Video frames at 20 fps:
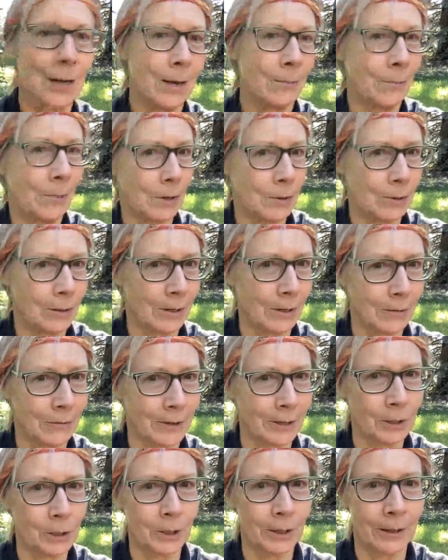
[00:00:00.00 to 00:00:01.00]
muscle
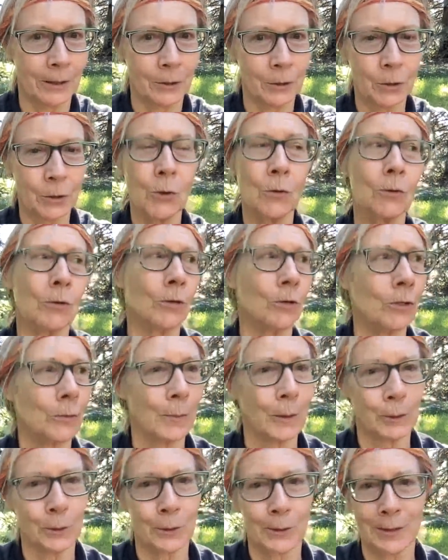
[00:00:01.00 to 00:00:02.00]
definition in their shoulders,
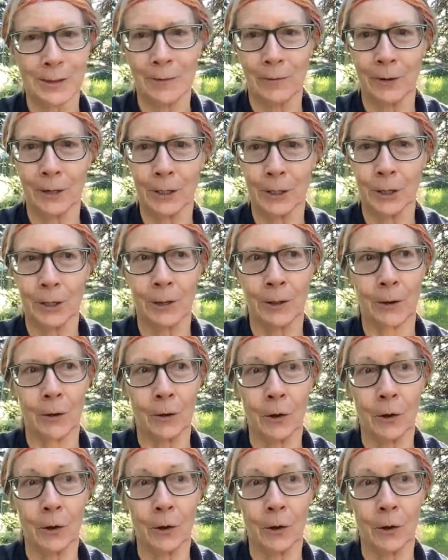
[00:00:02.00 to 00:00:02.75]
muscle definition in their